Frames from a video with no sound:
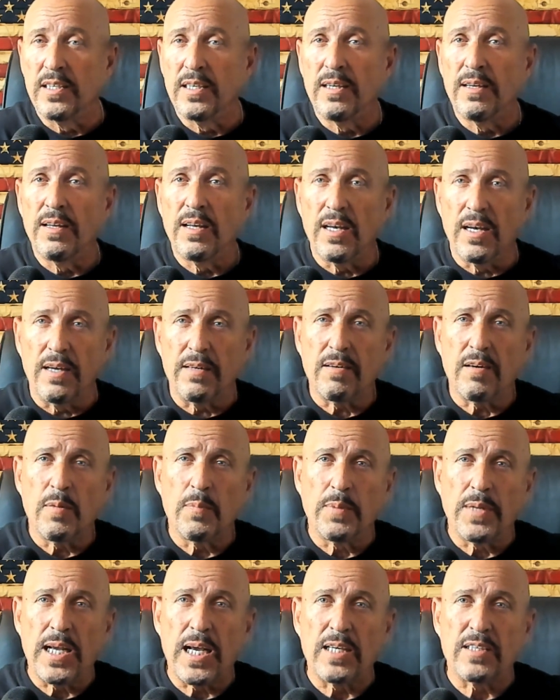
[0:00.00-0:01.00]
unarmed
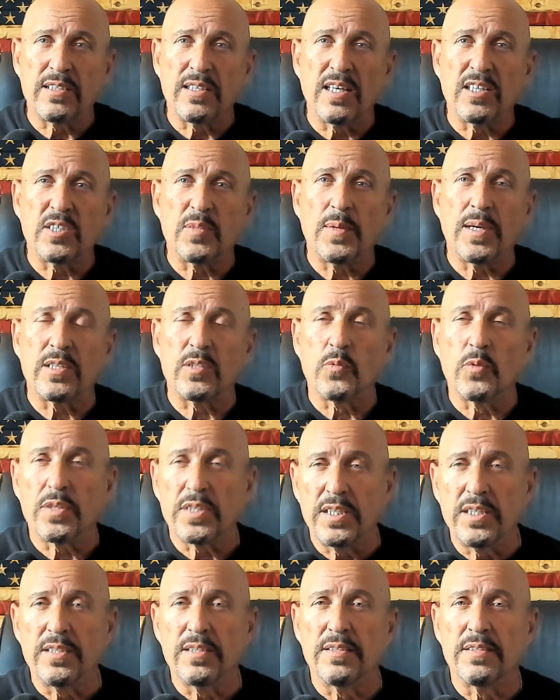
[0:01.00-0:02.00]
black suspects were
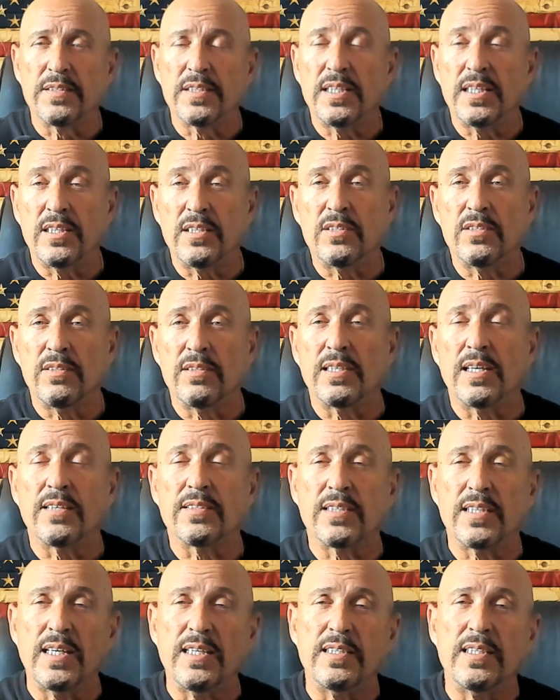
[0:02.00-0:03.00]
killed in
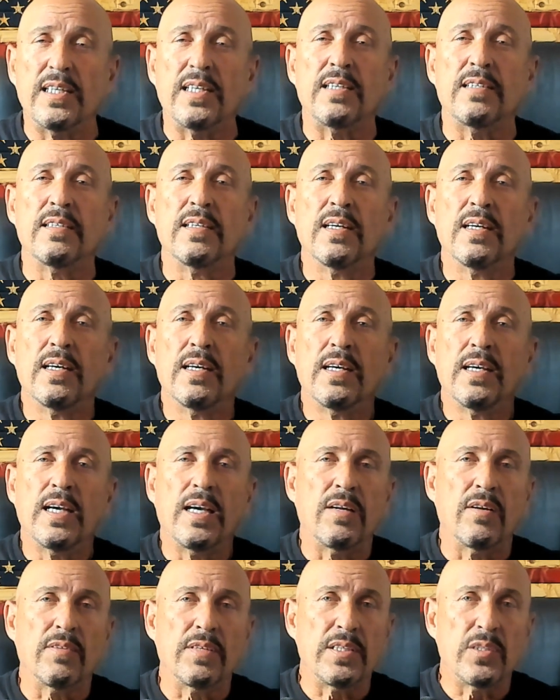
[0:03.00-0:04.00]
2018, and
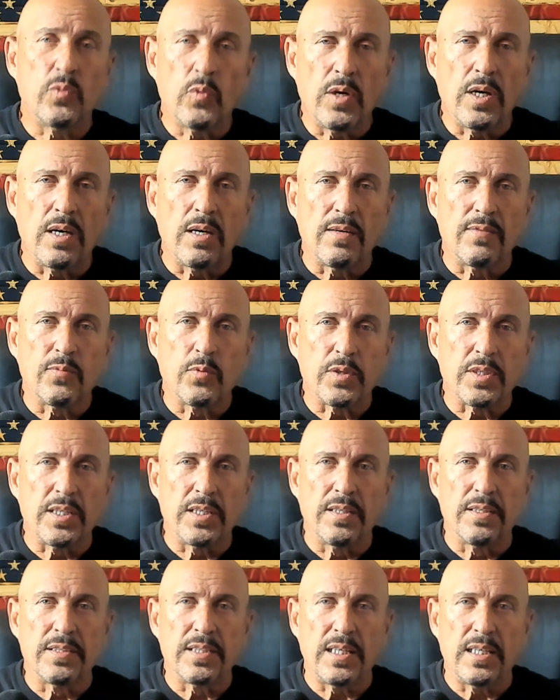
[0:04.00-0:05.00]
only 12 were
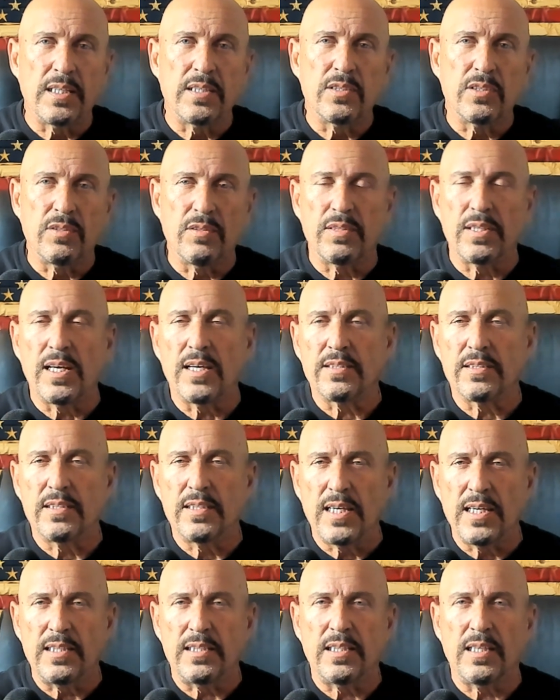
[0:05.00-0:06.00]
killed in
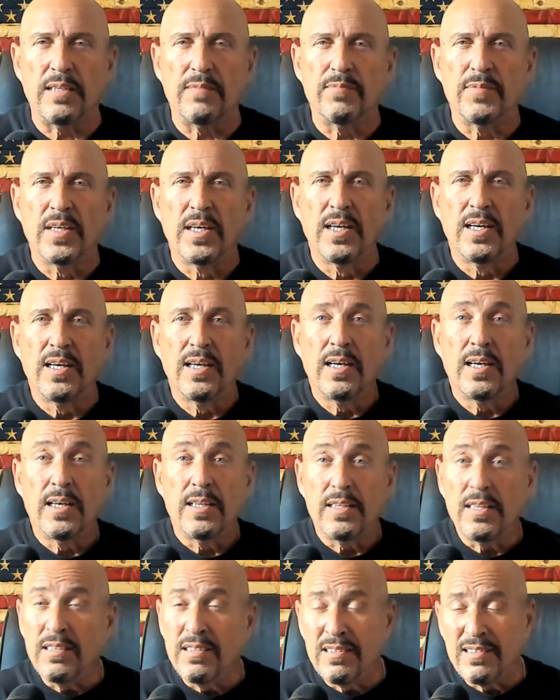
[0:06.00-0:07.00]
2019.
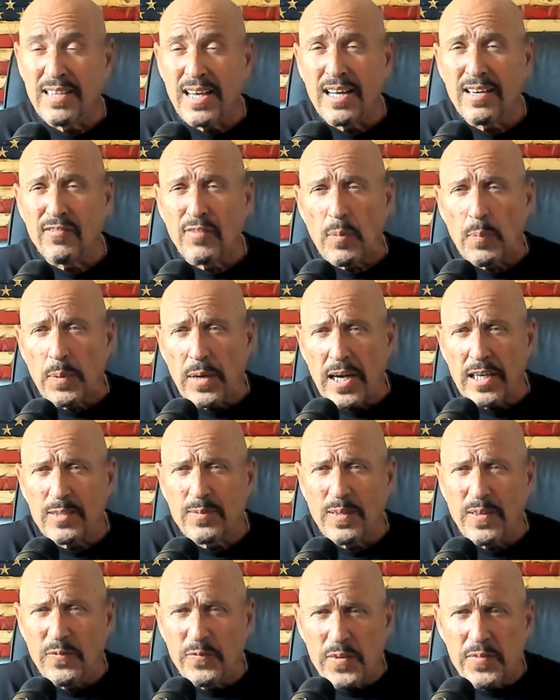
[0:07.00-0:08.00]
This is out of
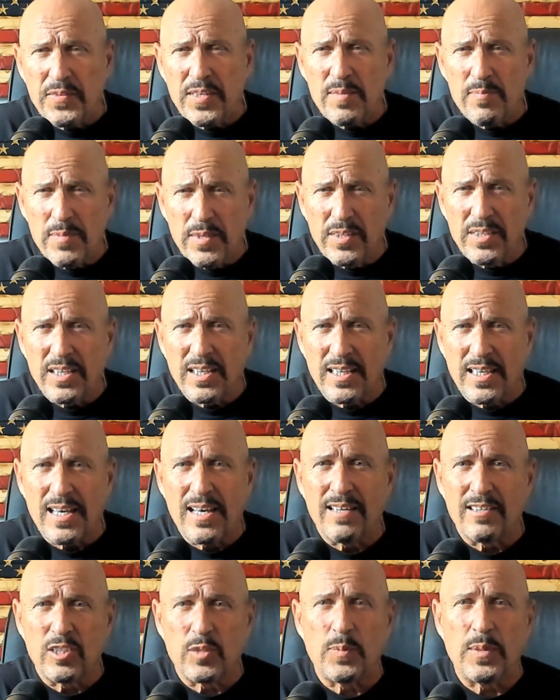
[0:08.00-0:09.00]
approximately 50 million
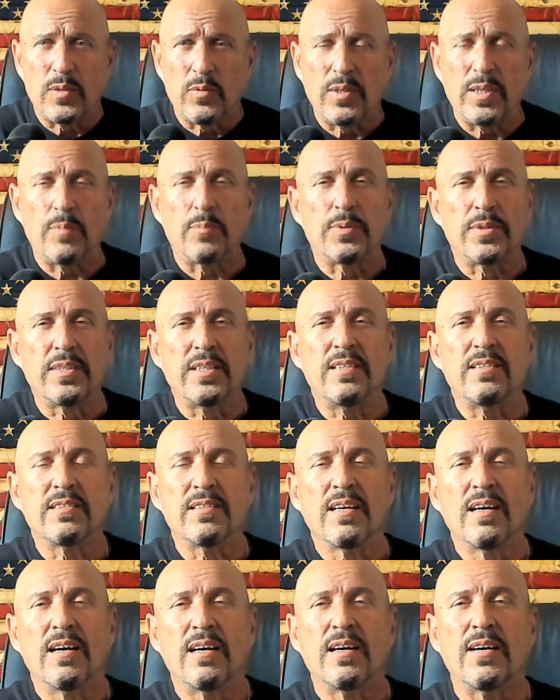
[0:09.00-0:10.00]
encounters between police
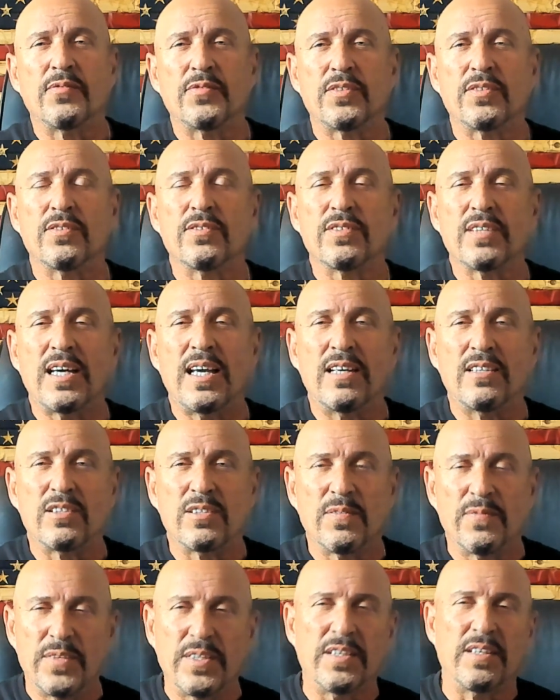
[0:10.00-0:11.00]
officers and
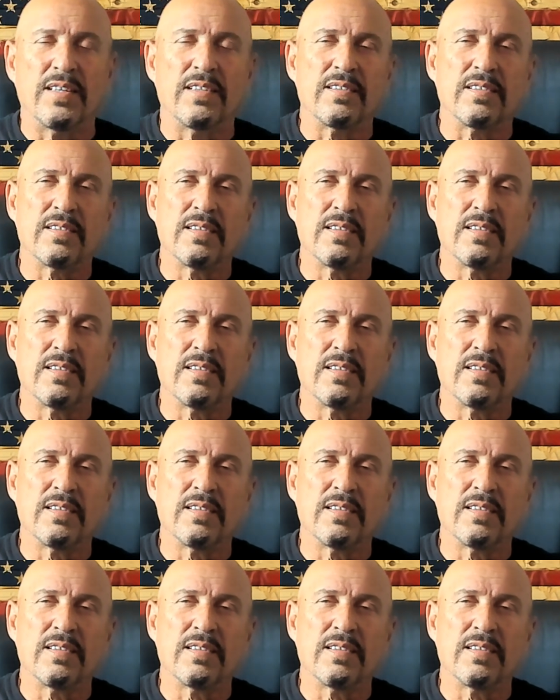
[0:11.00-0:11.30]
civilians.